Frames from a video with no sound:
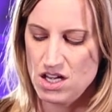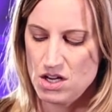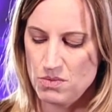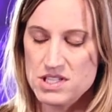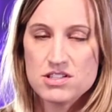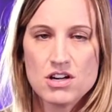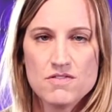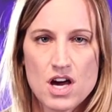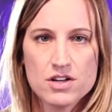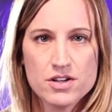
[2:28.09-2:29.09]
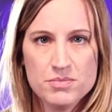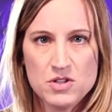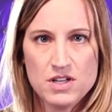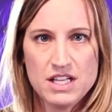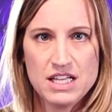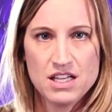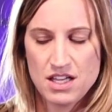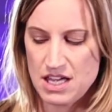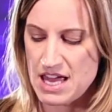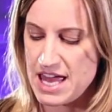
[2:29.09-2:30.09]
We serve our community
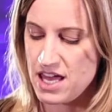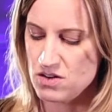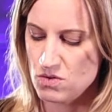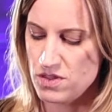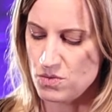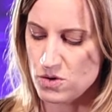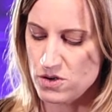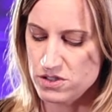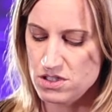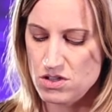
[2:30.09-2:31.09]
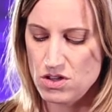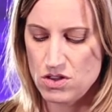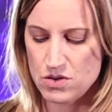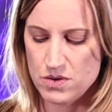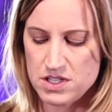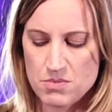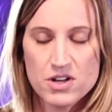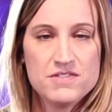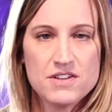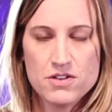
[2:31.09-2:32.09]
and the world through a number
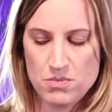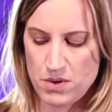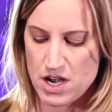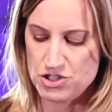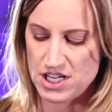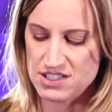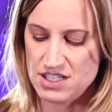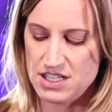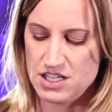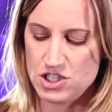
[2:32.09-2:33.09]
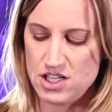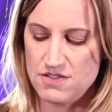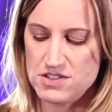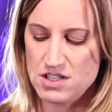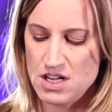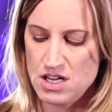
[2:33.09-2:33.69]
of different projects and initiatives,